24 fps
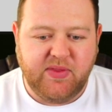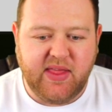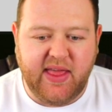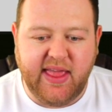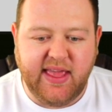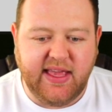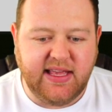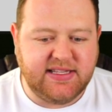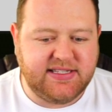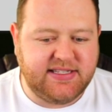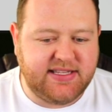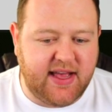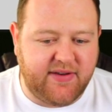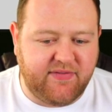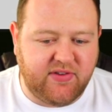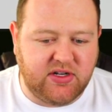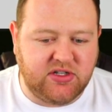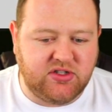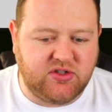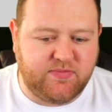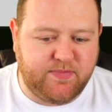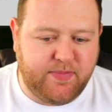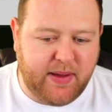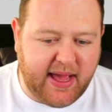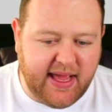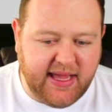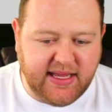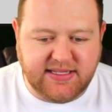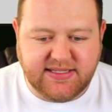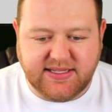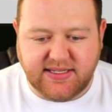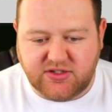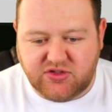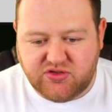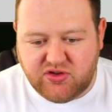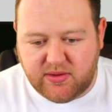87
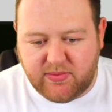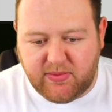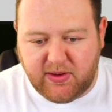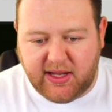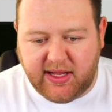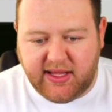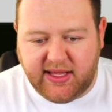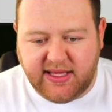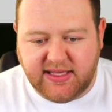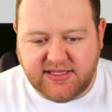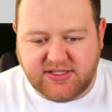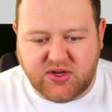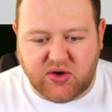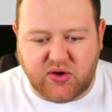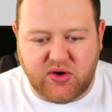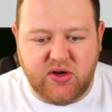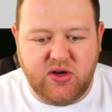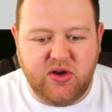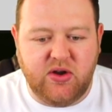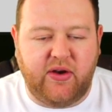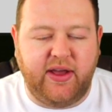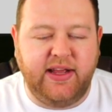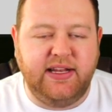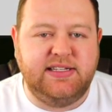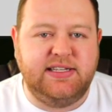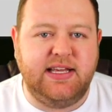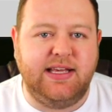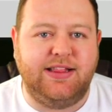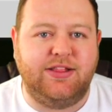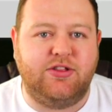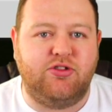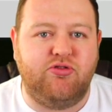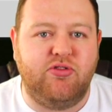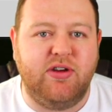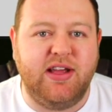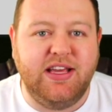pace and dribbling, he's got
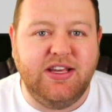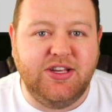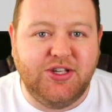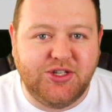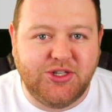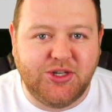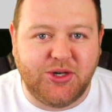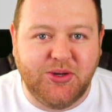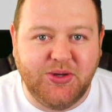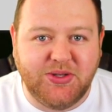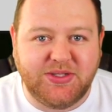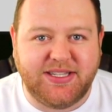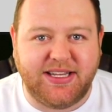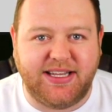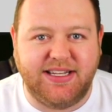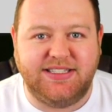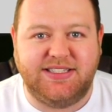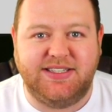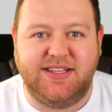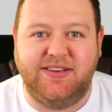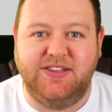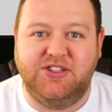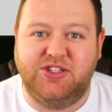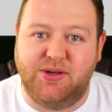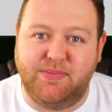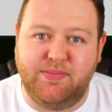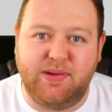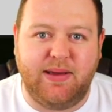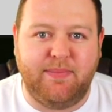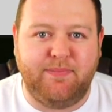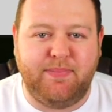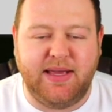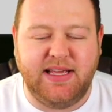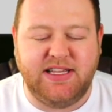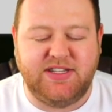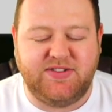93 shooting, so he should be
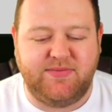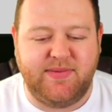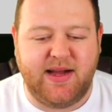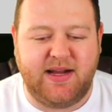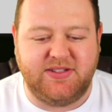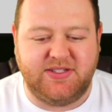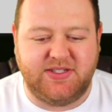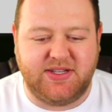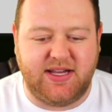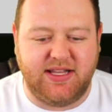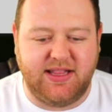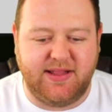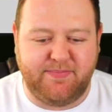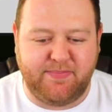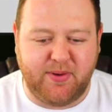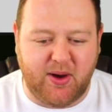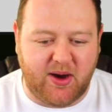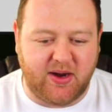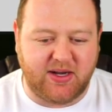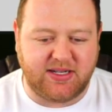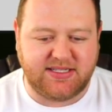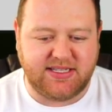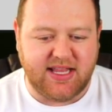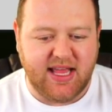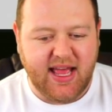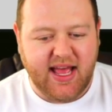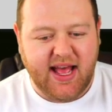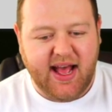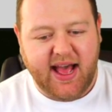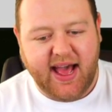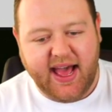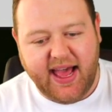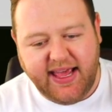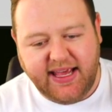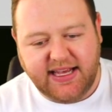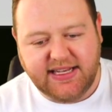a beast from outside the box.
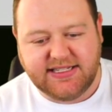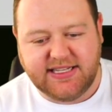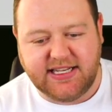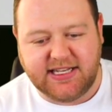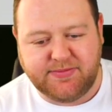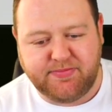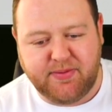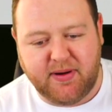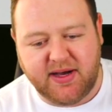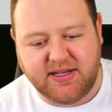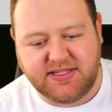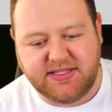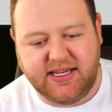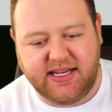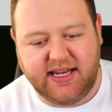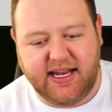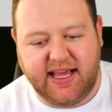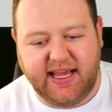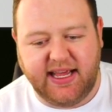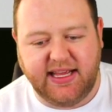86 passing and